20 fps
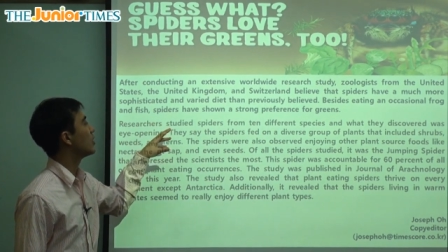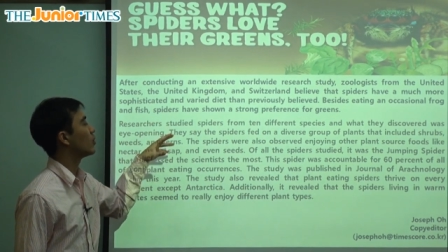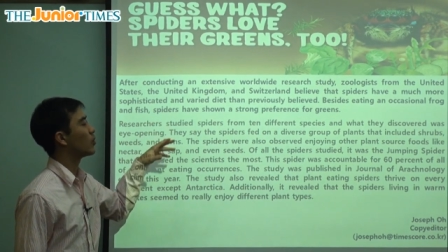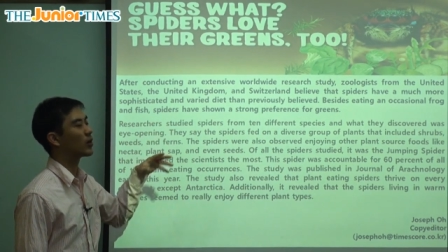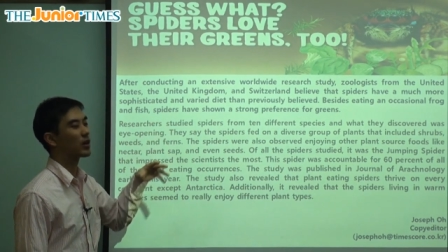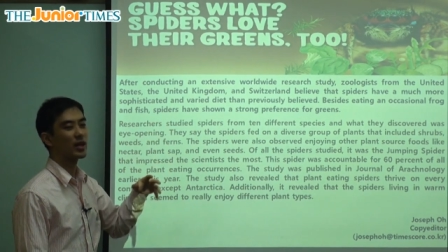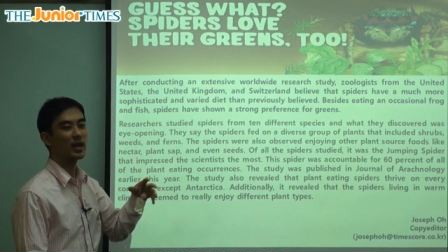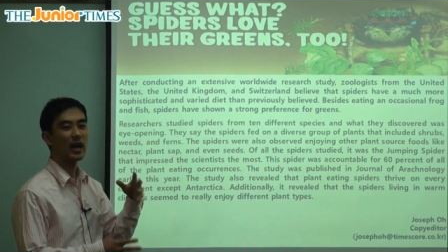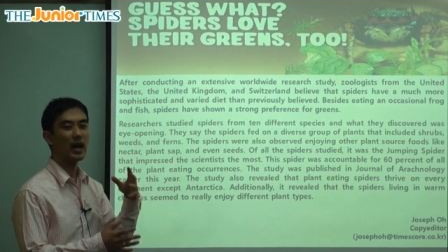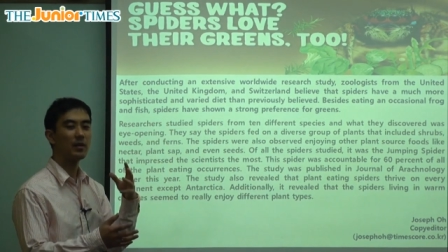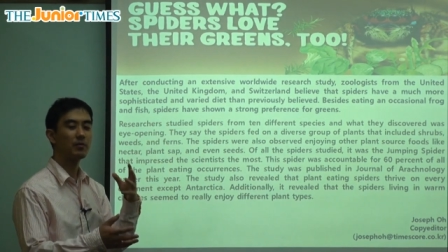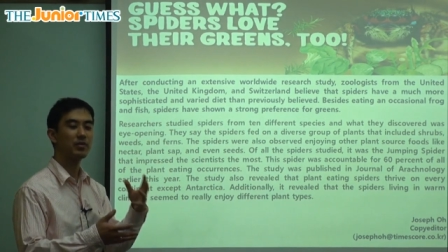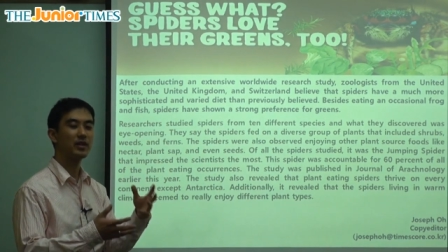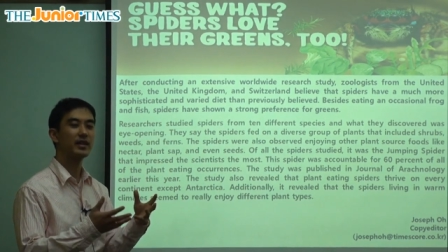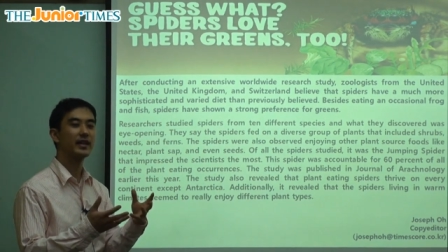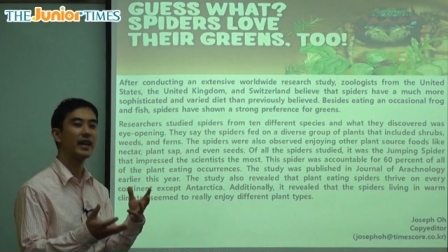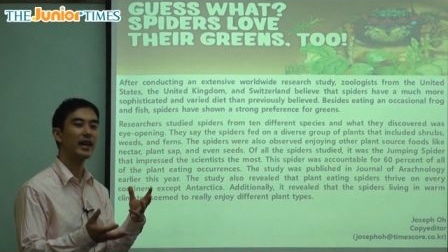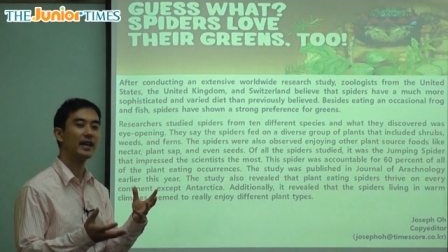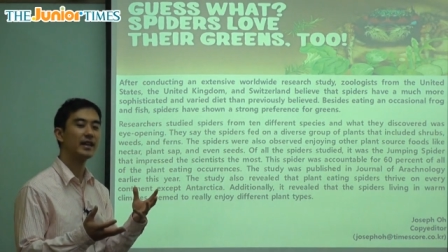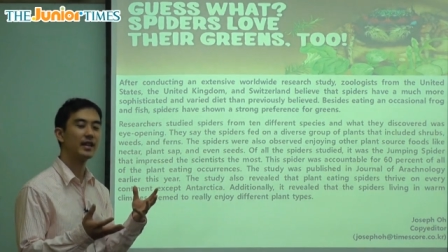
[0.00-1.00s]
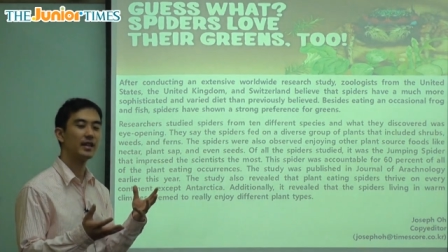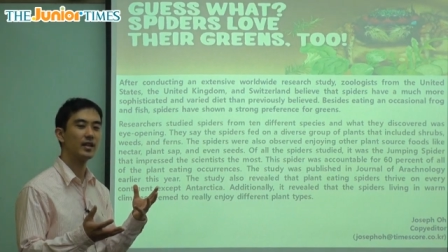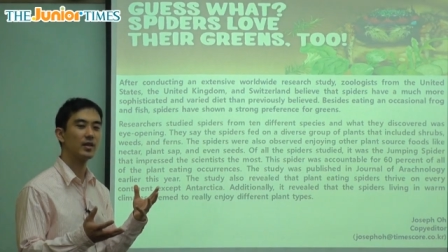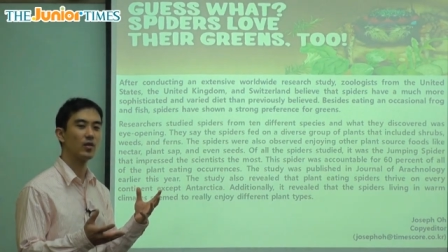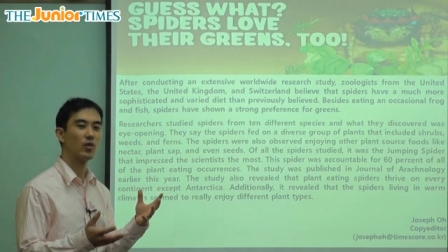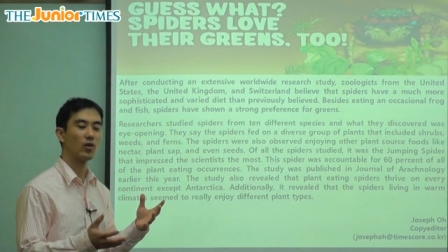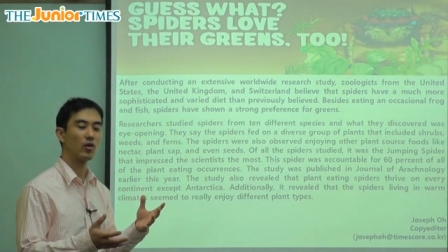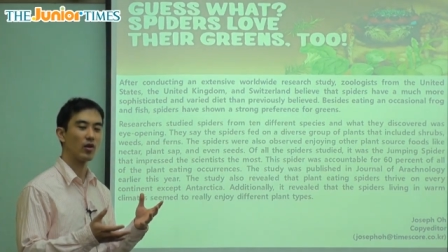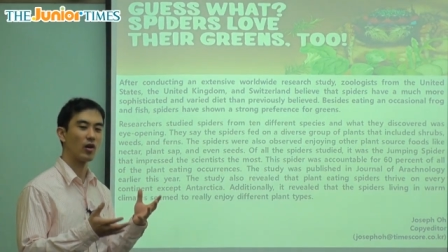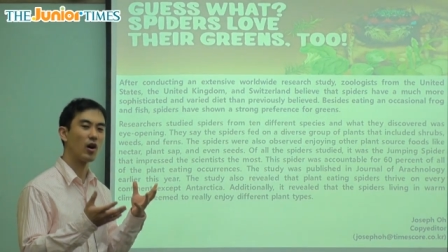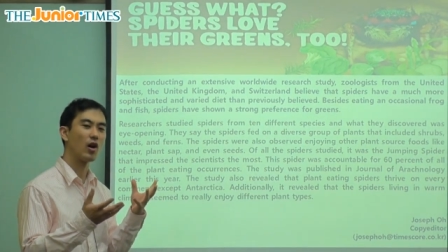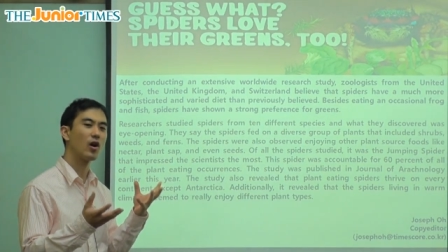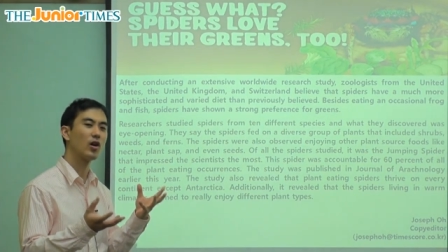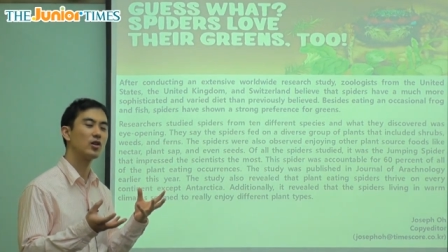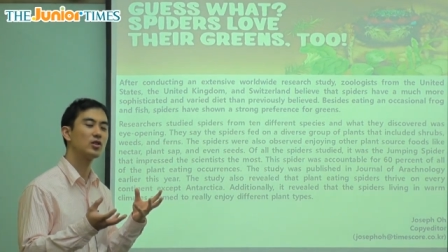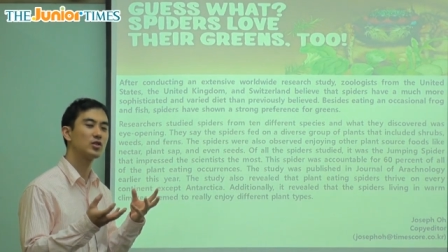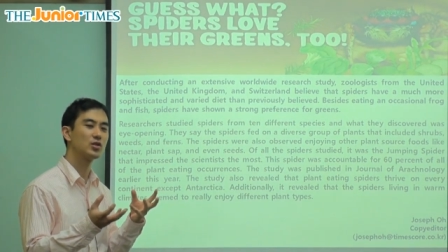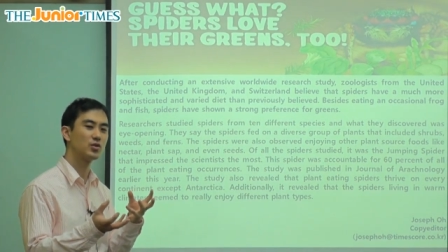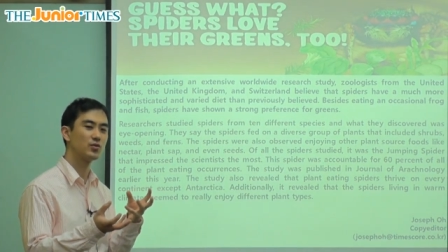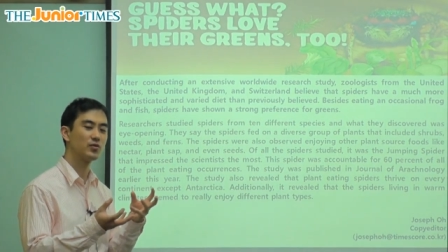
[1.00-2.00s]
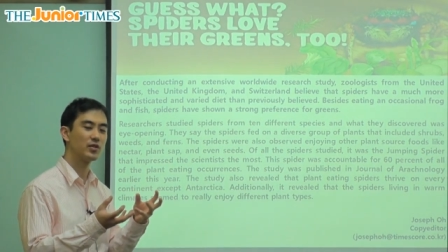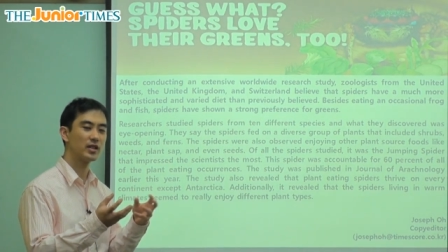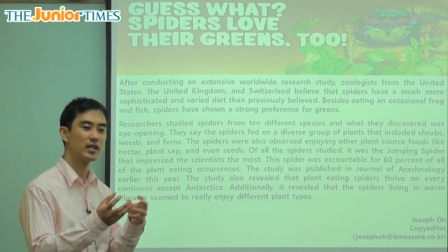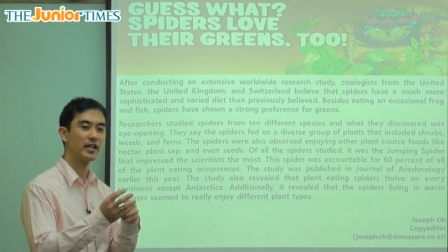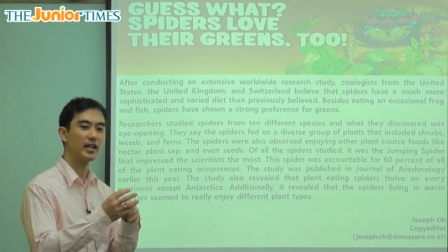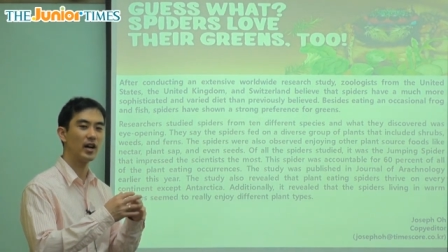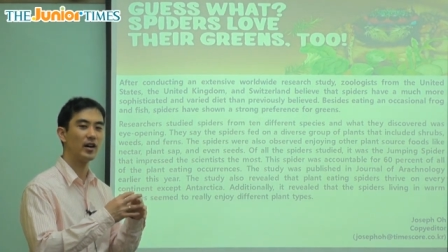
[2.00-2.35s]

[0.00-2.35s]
or complicated or hard to really